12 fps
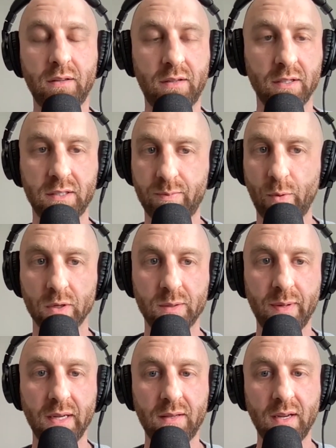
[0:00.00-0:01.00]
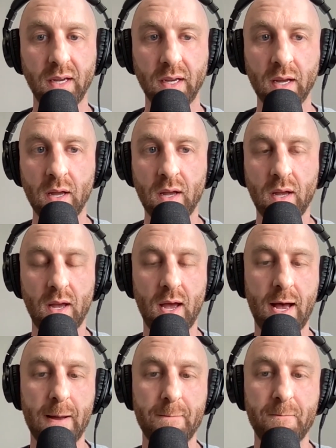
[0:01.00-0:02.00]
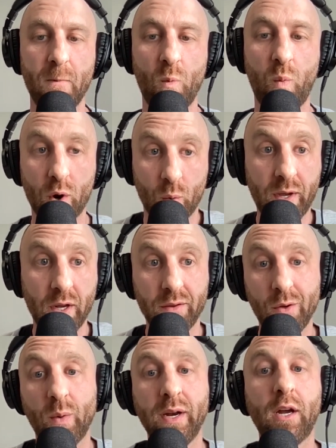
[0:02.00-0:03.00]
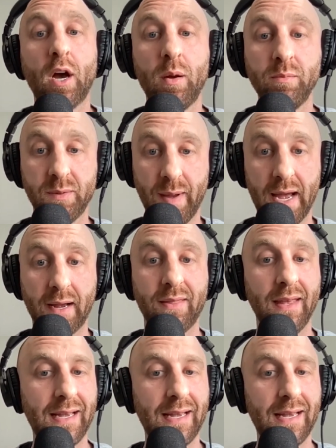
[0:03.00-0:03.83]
to sports PT? What are we going to do when he comes back?